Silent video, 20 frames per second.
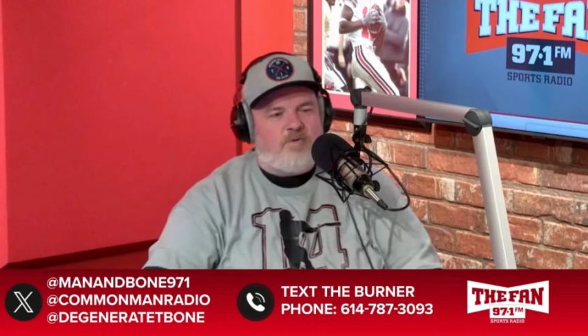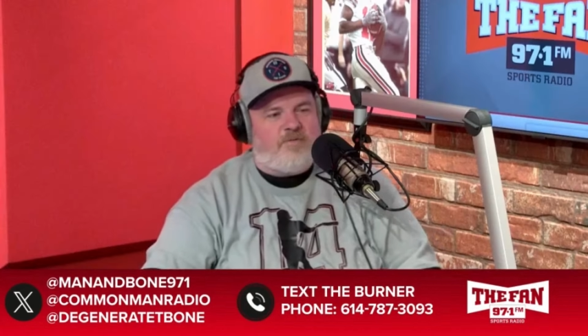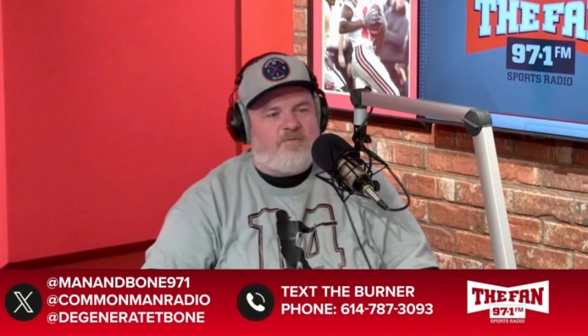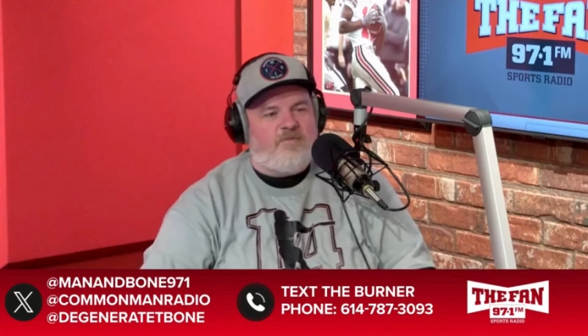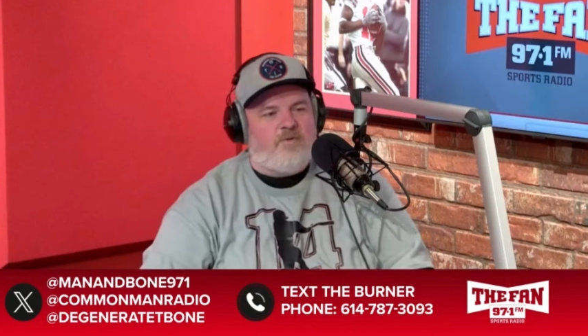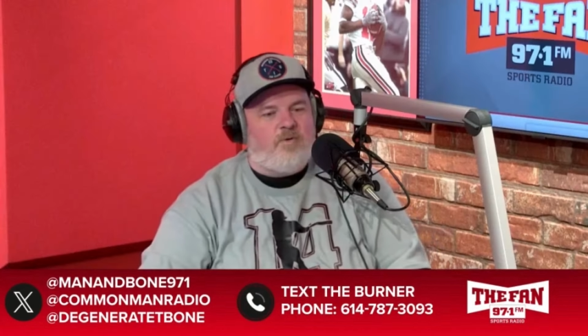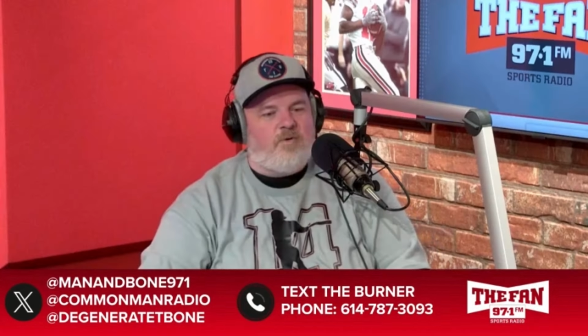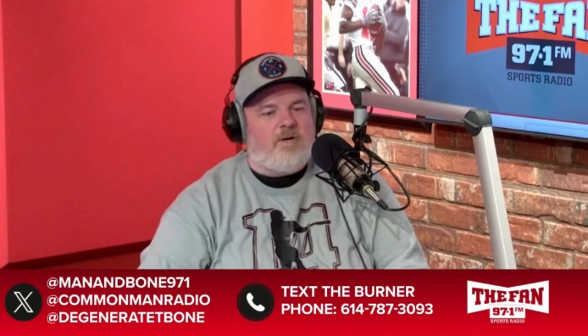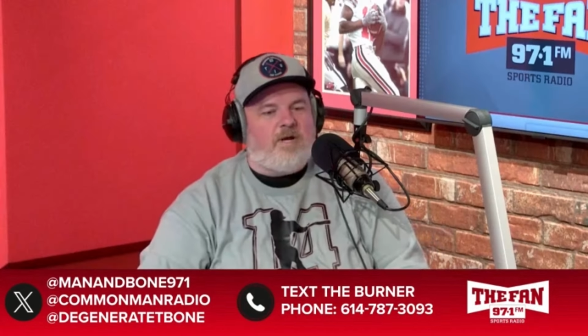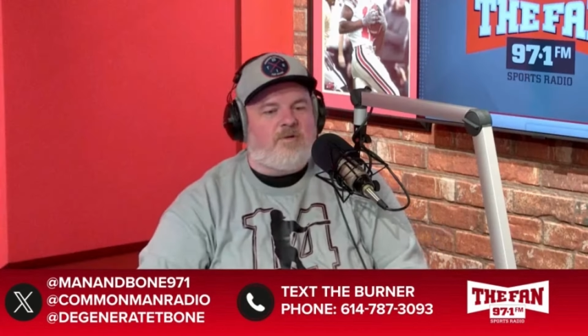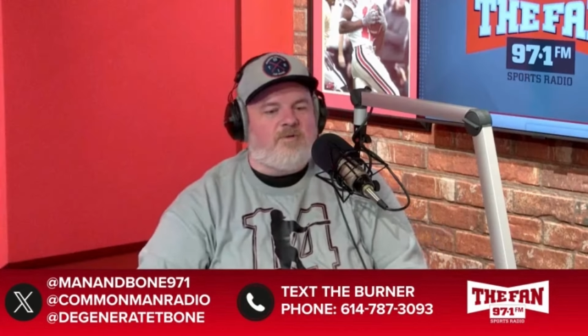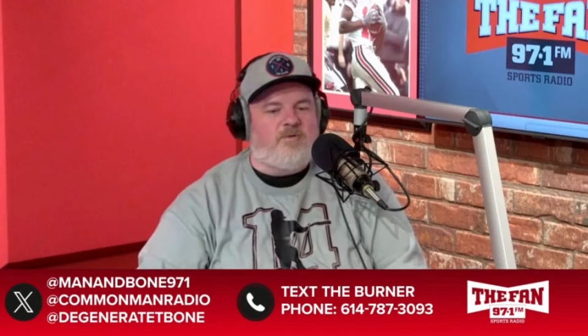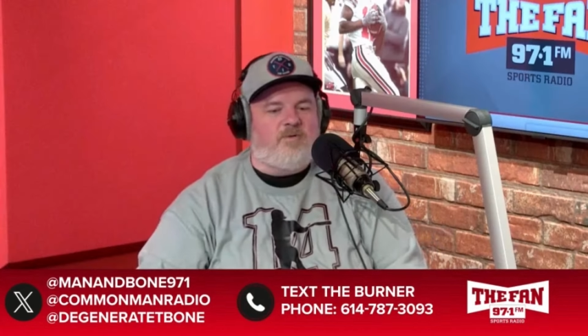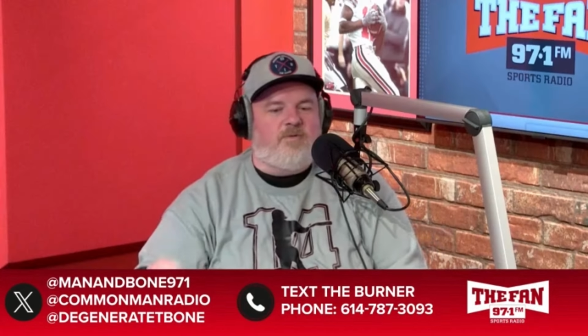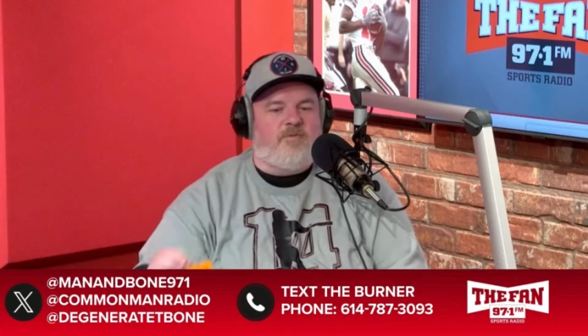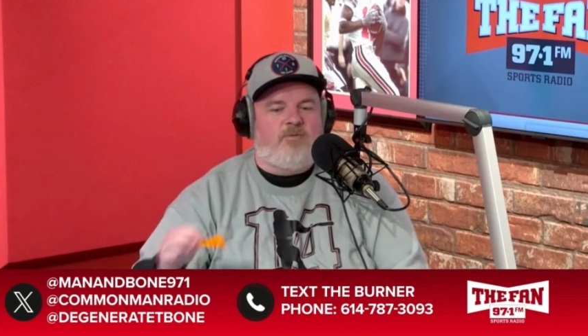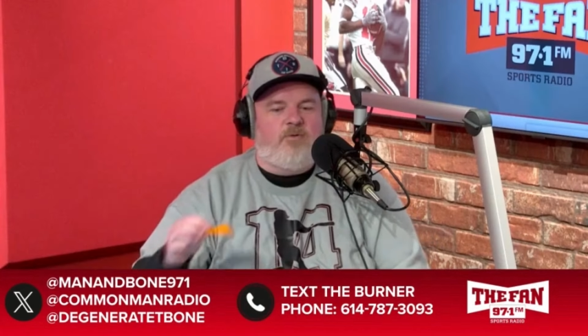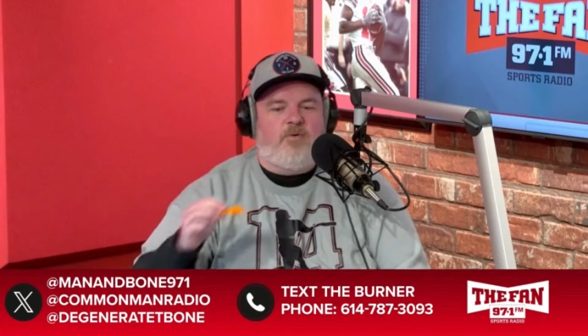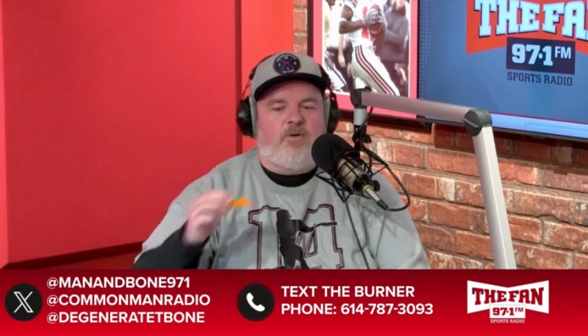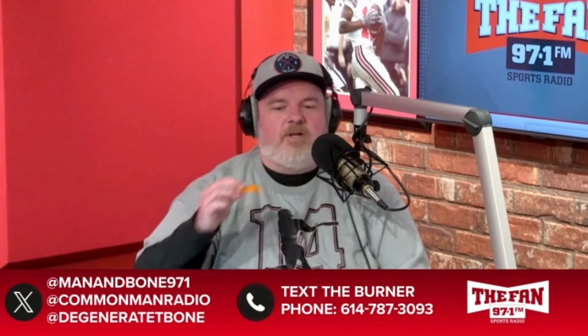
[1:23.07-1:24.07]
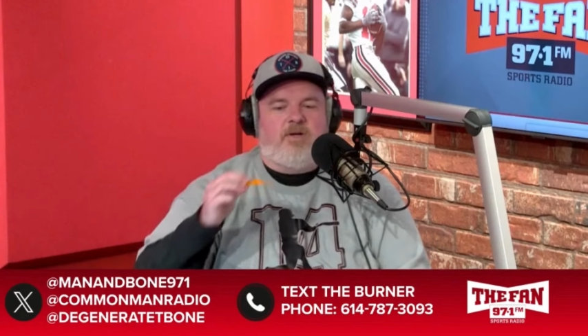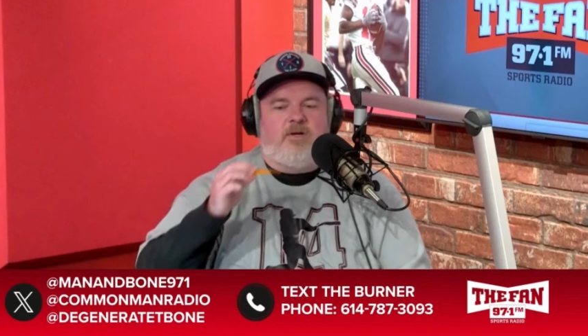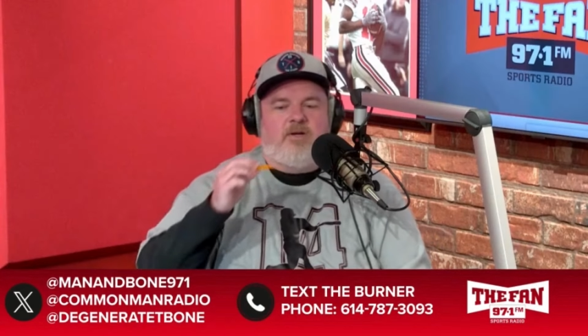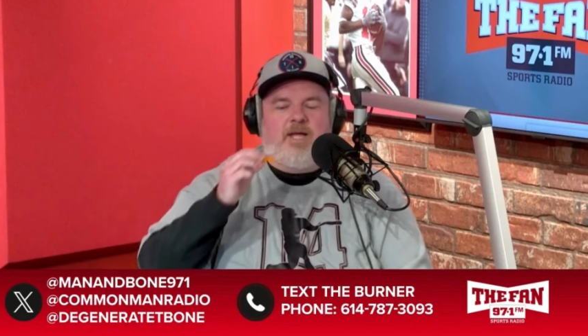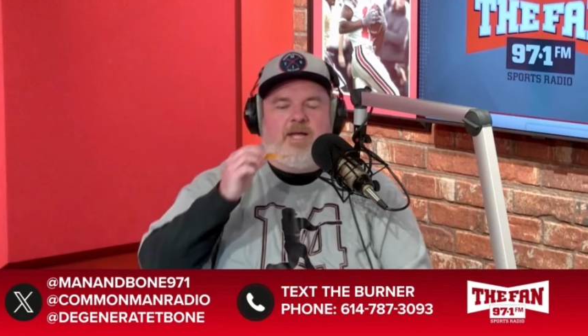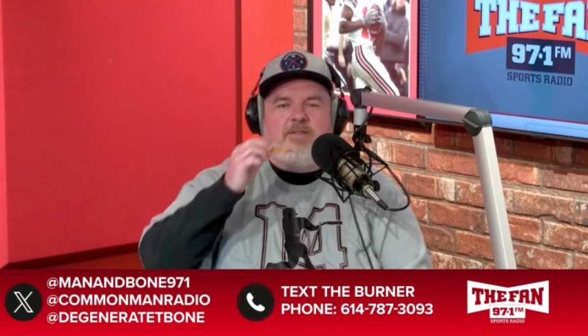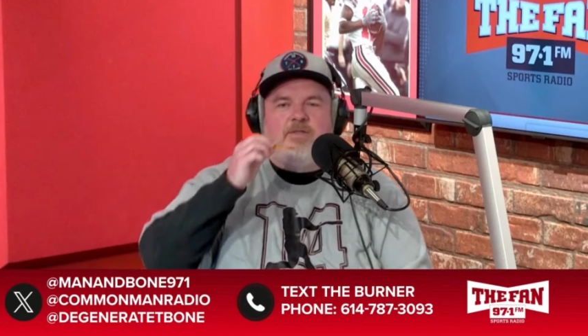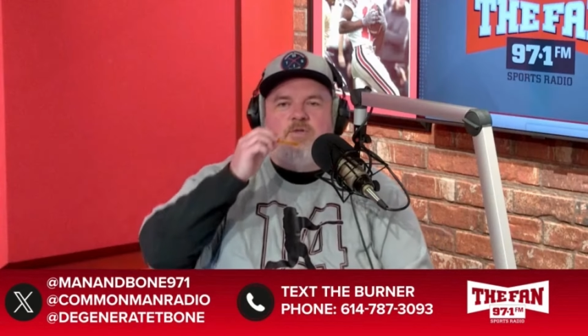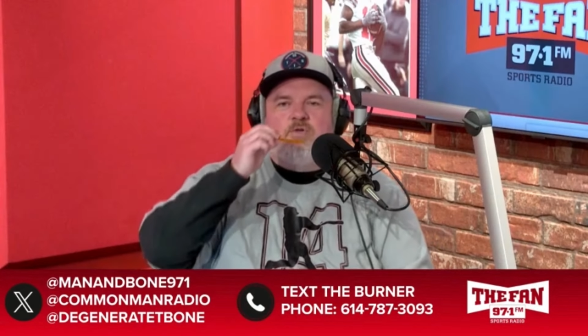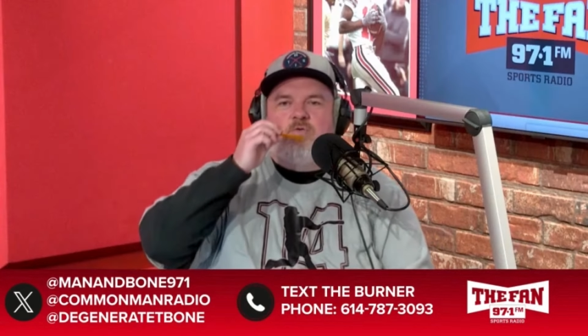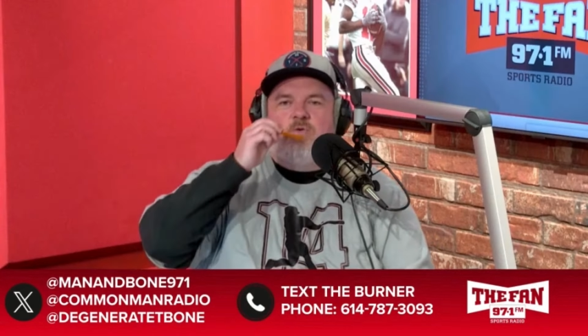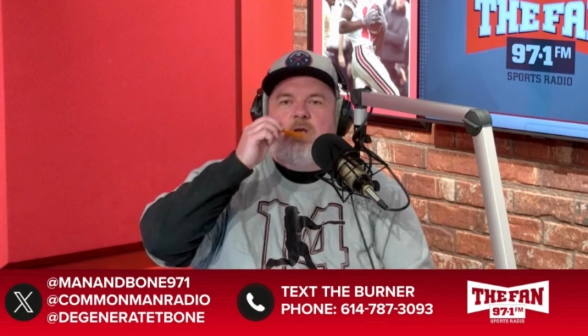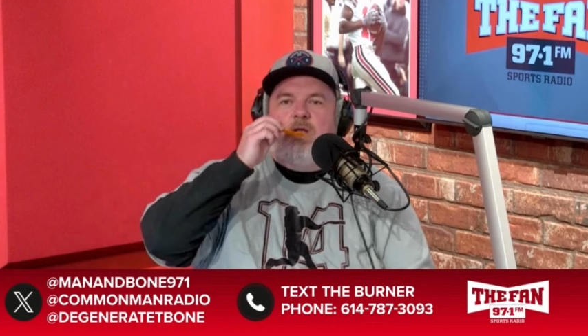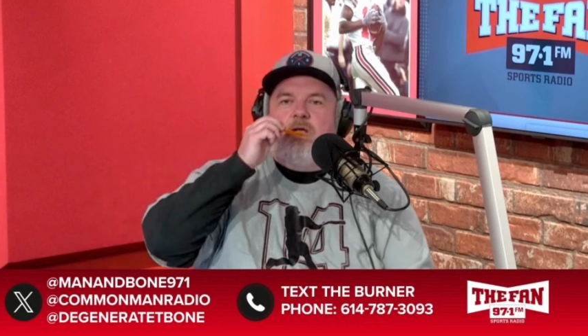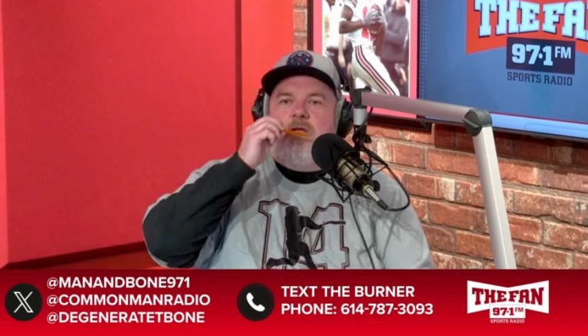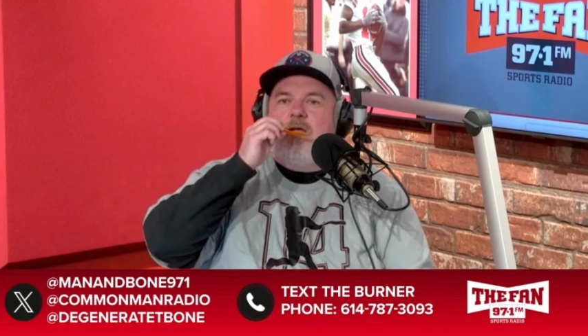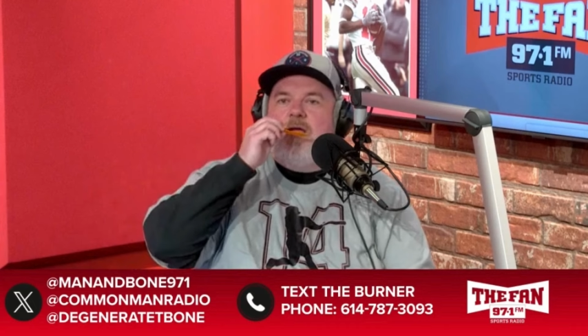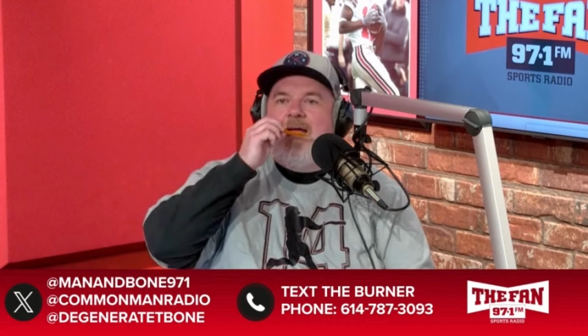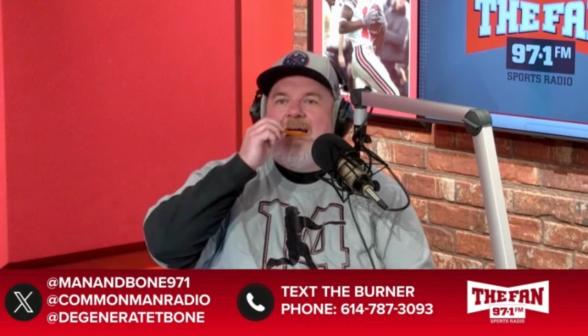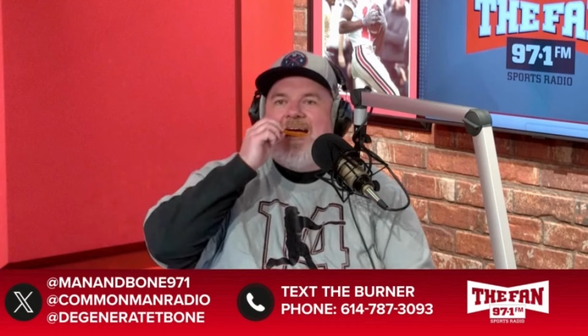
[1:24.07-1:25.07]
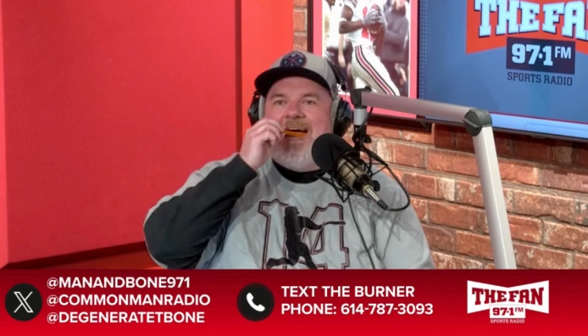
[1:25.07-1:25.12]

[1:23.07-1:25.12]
do the food. I'll do the food and, and the drink.